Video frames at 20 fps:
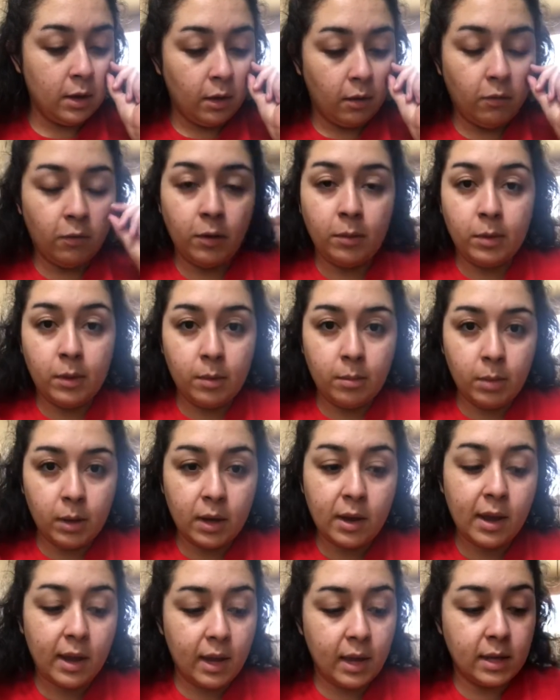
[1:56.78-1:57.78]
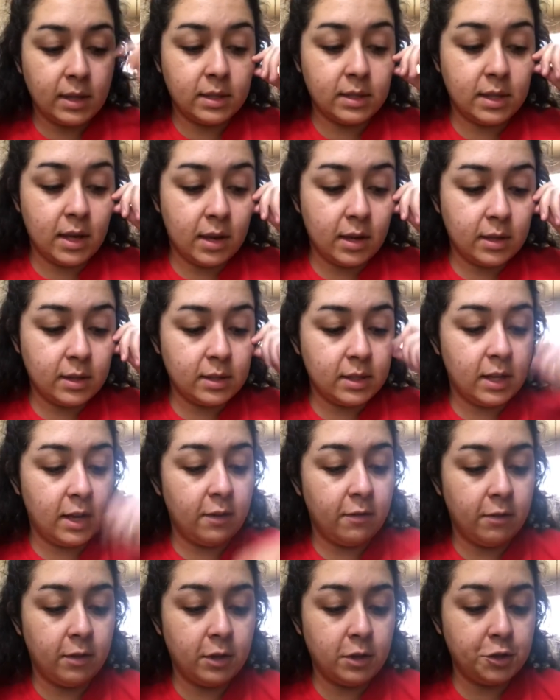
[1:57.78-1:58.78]
From the book, it says
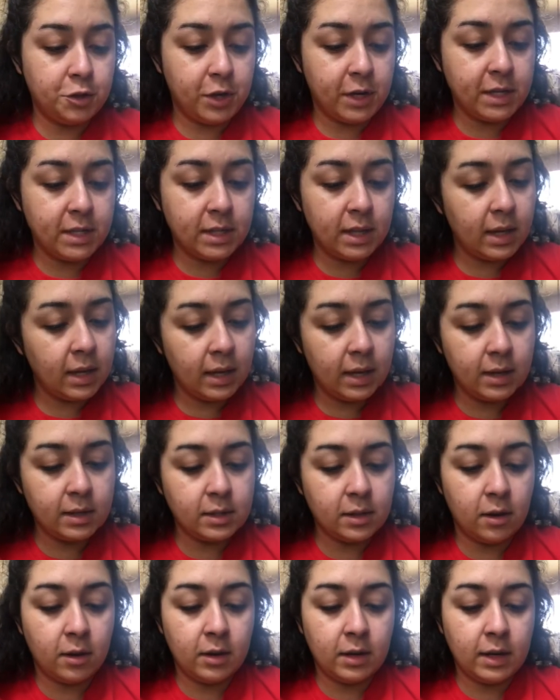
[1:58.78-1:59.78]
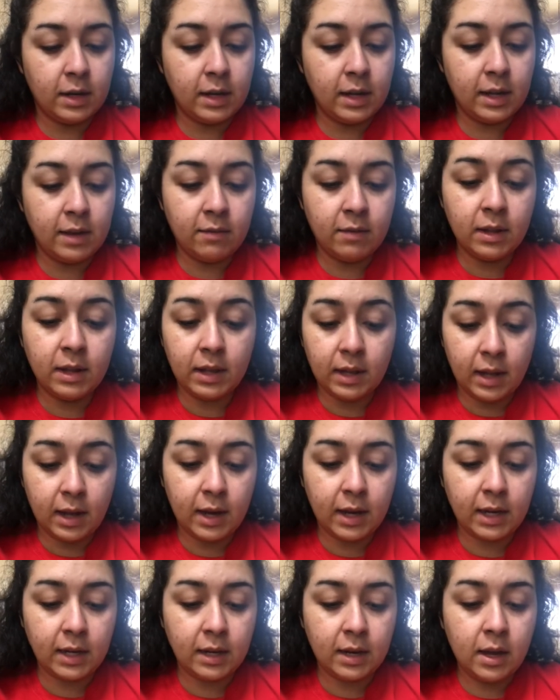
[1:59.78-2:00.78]
if the tracing is on an even
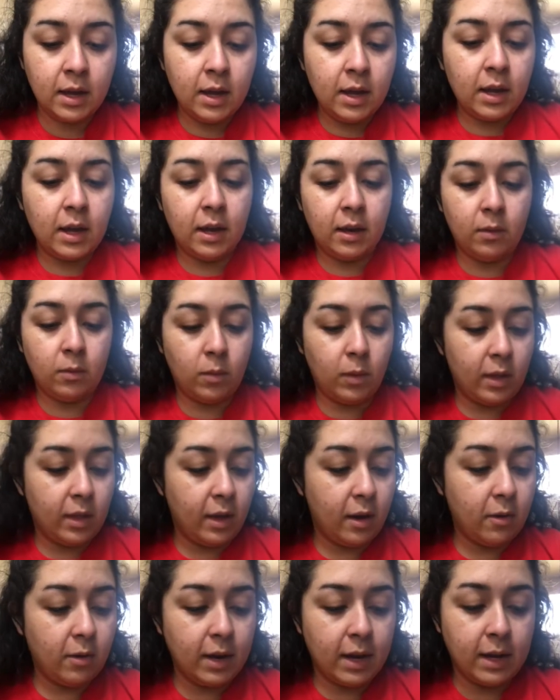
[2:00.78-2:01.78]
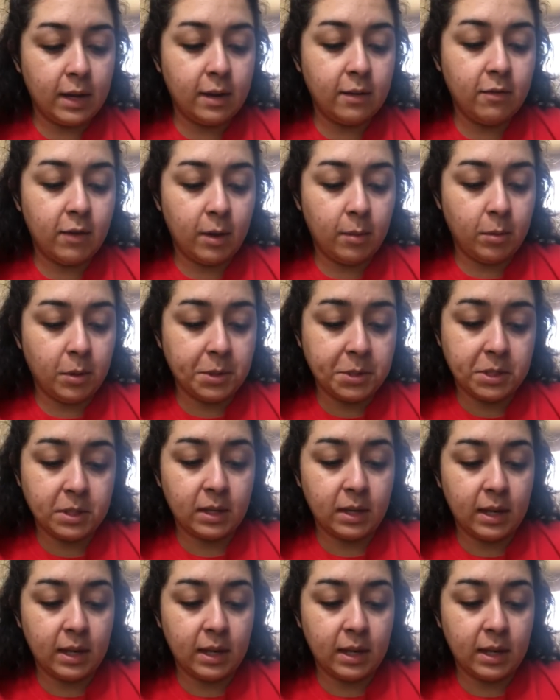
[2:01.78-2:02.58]
line and without any vibration